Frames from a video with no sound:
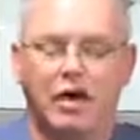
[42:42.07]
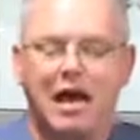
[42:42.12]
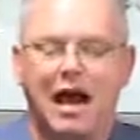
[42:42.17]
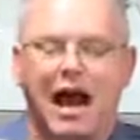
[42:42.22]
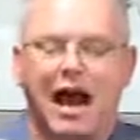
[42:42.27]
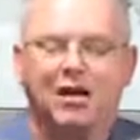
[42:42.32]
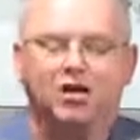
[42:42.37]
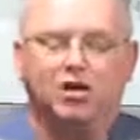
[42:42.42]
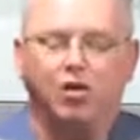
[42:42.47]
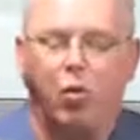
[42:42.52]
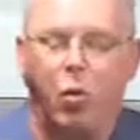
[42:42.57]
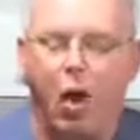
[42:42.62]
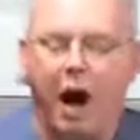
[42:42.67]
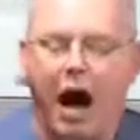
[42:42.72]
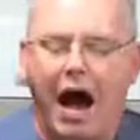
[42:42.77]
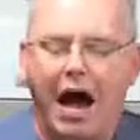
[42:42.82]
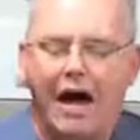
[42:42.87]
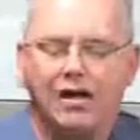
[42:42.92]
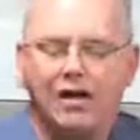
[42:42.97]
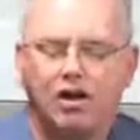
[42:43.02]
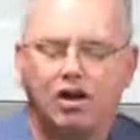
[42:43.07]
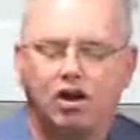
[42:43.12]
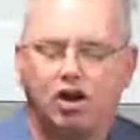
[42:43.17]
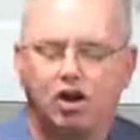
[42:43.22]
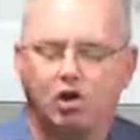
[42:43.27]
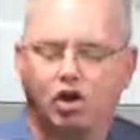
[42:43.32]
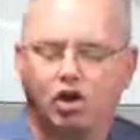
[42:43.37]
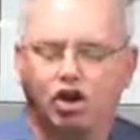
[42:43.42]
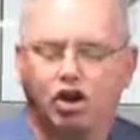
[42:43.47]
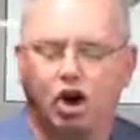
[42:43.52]
he asked, why
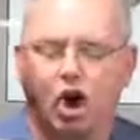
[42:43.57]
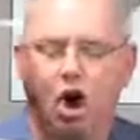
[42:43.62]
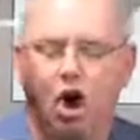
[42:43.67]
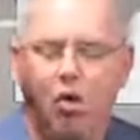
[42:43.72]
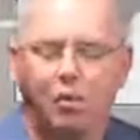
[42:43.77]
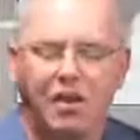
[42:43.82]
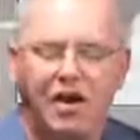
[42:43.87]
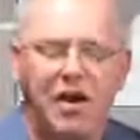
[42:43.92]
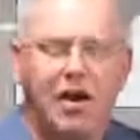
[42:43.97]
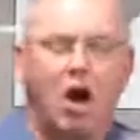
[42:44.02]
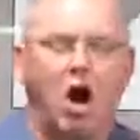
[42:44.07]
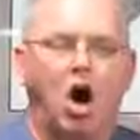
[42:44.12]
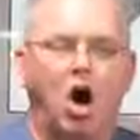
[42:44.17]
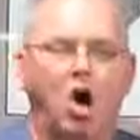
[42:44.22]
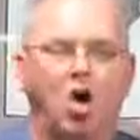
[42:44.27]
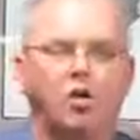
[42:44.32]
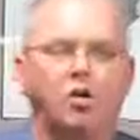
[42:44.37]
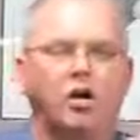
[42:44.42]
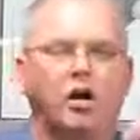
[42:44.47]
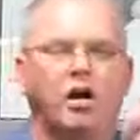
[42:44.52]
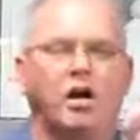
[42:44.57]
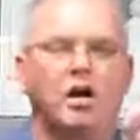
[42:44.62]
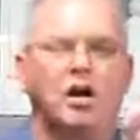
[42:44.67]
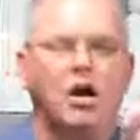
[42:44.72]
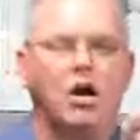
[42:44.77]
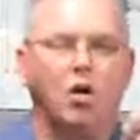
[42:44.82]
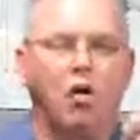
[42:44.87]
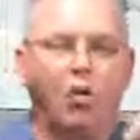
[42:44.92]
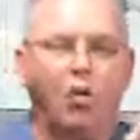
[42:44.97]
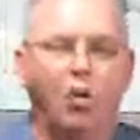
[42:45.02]
did you show me
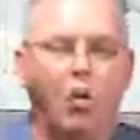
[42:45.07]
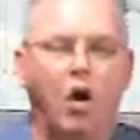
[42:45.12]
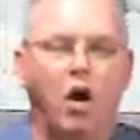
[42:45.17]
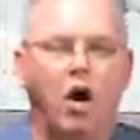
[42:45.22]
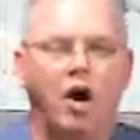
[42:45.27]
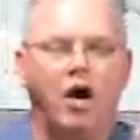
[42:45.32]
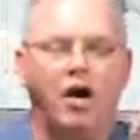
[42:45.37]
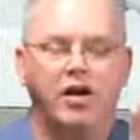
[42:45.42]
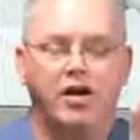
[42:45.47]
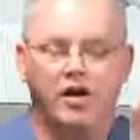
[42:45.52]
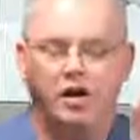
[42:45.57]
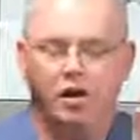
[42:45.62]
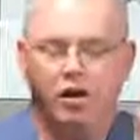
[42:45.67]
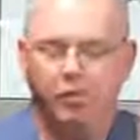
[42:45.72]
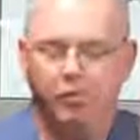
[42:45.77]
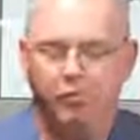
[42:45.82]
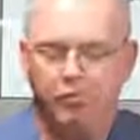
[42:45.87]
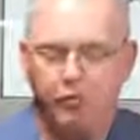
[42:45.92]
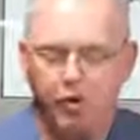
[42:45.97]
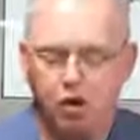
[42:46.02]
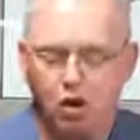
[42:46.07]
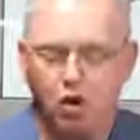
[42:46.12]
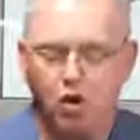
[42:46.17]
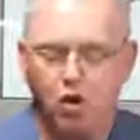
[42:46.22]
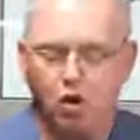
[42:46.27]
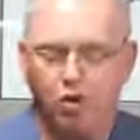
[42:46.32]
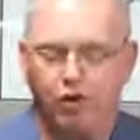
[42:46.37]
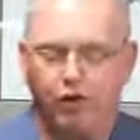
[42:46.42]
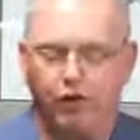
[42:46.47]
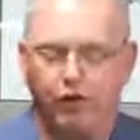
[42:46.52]
only one
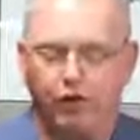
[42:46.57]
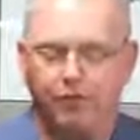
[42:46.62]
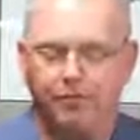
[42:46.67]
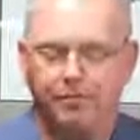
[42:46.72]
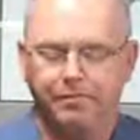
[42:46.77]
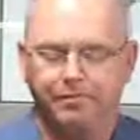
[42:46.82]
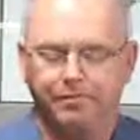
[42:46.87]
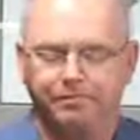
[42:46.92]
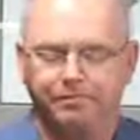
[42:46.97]
move?